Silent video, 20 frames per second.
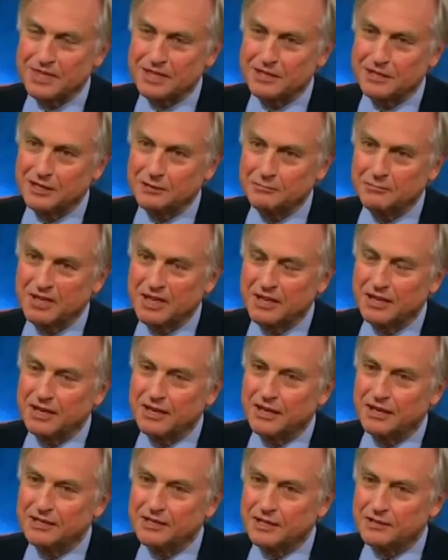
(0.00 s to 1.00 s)
Um,
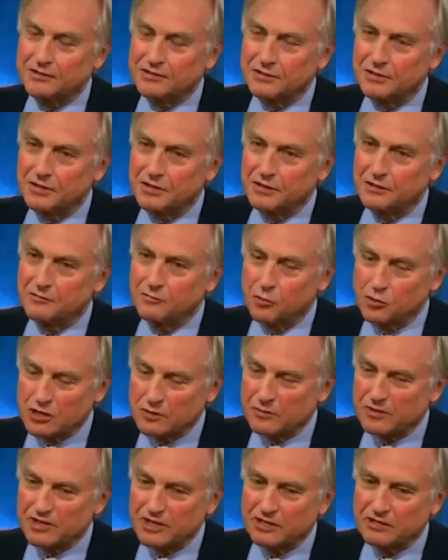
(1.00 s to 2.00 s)
and yet,
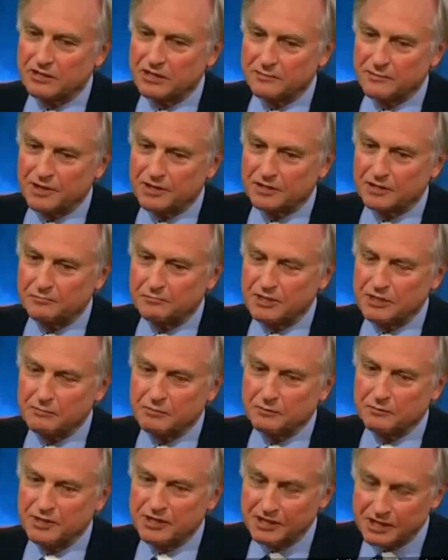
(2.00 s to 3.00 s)
40% of the American
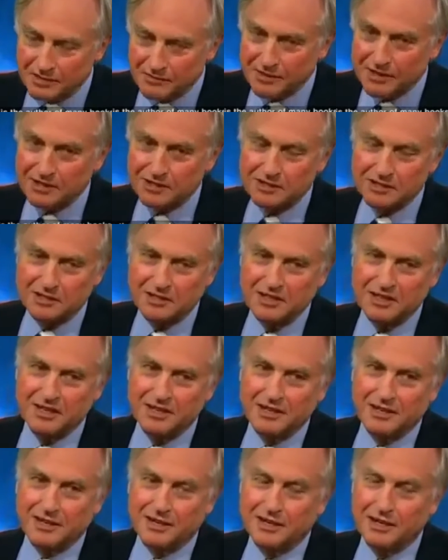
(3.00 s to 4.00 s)
people believe it,
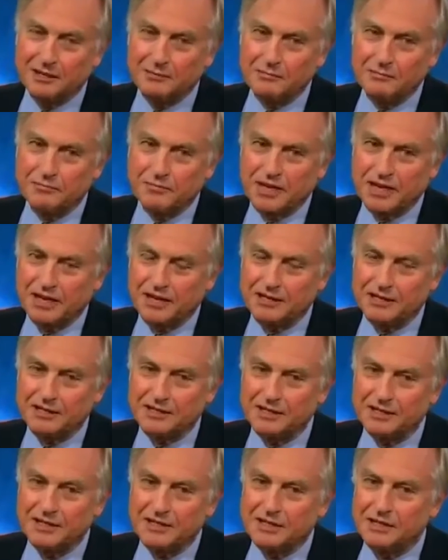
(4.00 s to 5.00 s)
um,
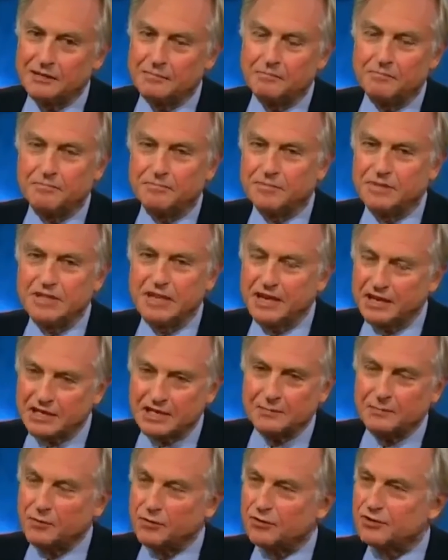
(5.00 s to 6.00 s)
and
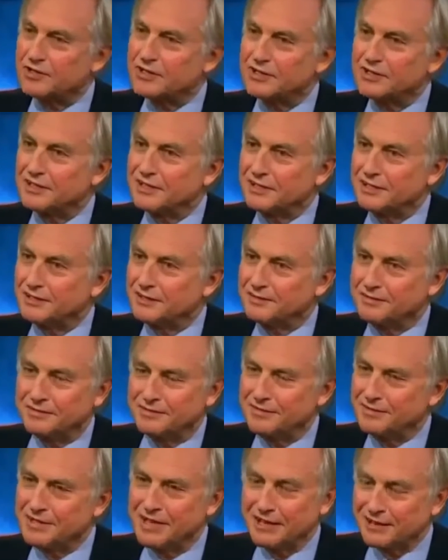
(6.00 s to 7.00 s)
textbooks in
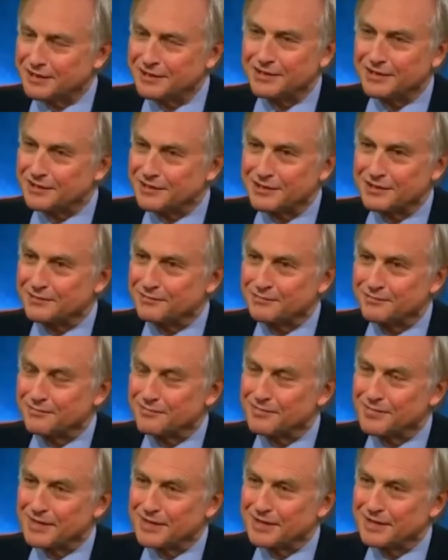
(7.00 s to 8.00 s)
Texas
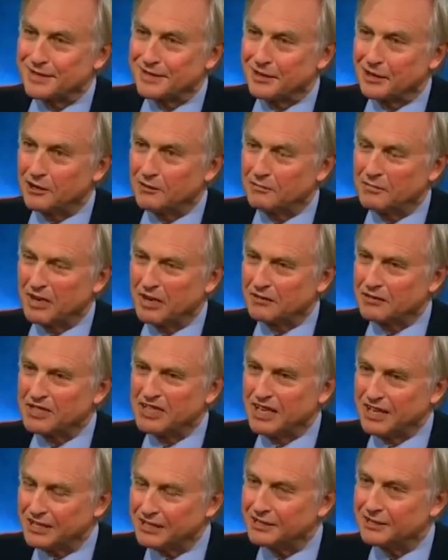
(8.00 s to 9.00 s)
are, are
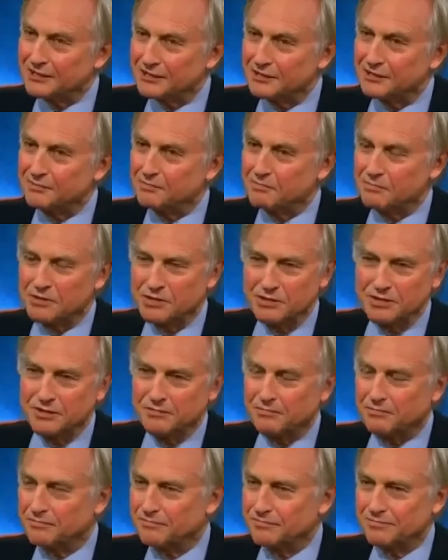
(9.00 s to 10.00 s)
tailored to, to,
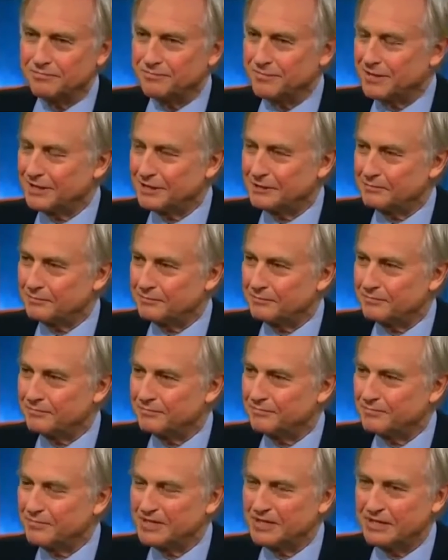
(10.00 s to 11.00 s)
um,
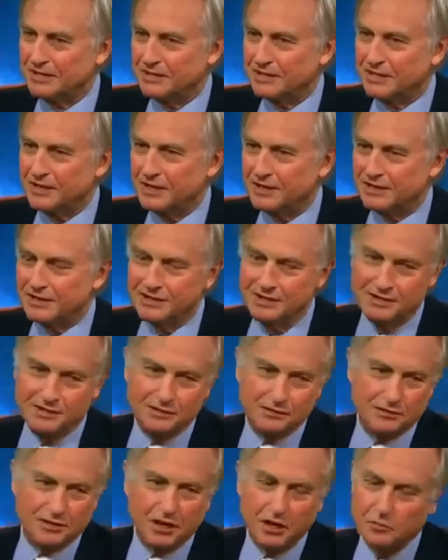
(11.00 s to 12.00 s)

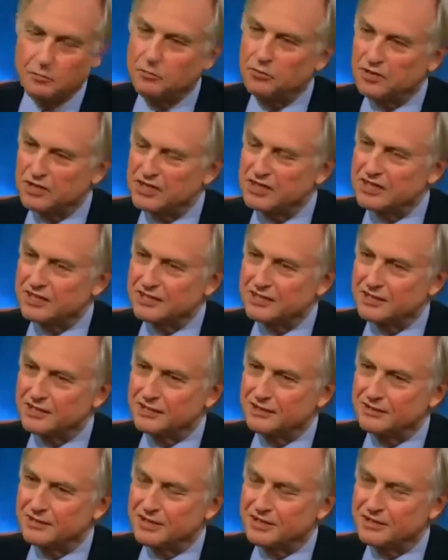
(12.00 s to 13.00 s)
to cope with this
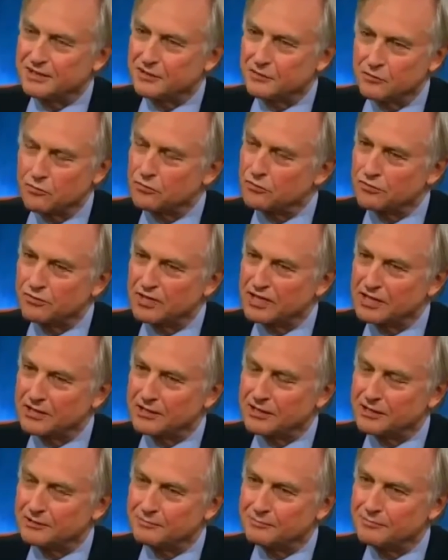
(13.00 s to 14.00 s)
extraordinary
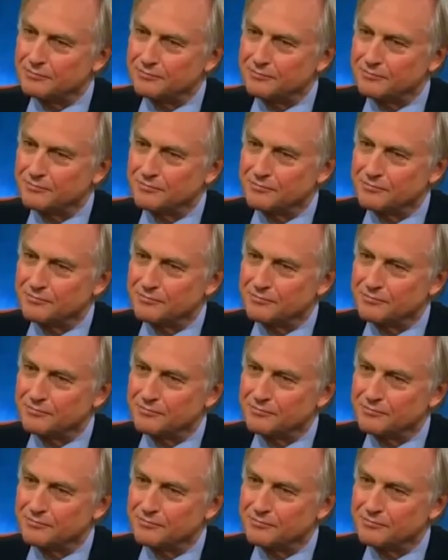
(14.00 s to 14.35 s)
um,